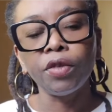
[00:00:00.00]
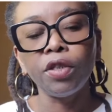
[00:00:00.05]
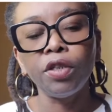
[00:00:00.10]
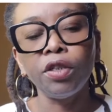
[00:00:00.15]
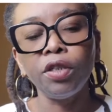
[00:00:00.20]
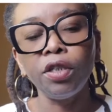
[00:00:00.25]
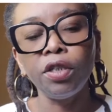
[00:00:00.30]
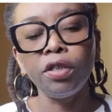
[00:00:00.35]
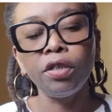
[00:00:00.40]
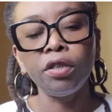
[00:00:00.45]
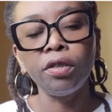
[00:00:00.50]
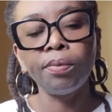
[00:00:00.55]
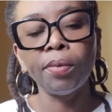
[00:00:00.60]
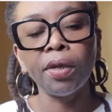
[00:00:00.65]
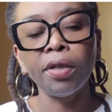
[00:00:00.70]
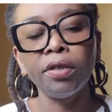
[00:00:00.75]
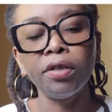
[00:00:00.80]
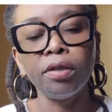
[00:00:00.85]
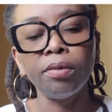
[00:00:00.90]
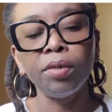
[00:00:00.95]
You need to
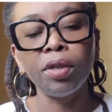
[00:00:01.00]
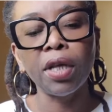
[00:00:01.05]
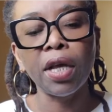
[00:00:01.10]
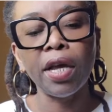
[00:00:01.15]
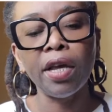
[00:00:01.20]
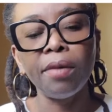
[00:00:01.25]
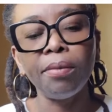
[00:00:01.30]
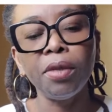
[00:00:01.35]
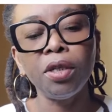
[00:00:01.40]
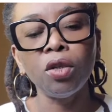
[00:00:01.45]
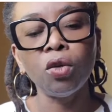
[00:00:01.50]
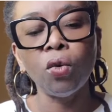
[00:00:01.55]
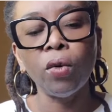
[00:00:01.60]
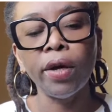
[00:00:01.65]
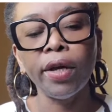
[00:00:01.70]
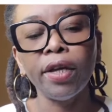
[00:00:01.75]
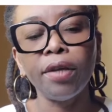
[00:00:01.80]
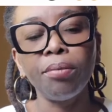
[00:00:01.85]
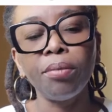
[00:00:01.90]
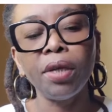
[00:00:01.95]
spend some time in
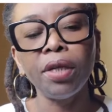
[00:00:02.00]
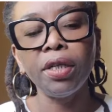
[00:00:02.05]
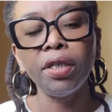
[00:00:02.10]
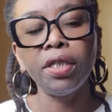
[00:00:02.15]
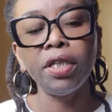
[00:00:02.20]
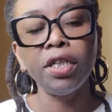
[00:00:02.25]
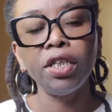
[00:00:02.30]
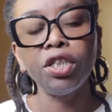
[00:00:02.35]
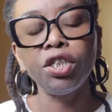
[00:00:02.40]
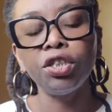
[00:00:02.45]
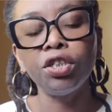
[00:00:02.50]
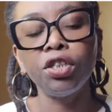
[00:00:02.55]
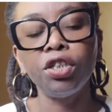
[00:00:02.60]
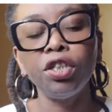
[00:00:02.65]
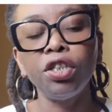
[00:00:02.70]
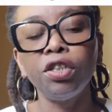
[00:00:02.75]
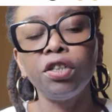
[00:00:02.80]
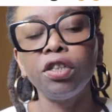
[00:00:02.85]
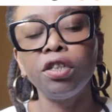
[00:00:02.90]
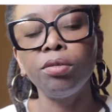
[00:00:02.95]
quiet meditation
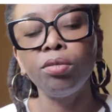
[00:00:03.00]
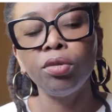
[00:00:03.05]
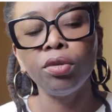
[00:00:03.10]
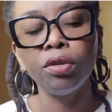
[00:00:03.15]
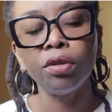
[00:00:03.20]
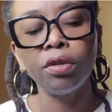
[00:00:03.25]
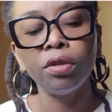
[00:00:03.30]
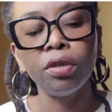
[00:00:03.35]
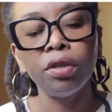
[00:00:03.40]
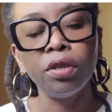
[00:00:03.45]
here, Libra.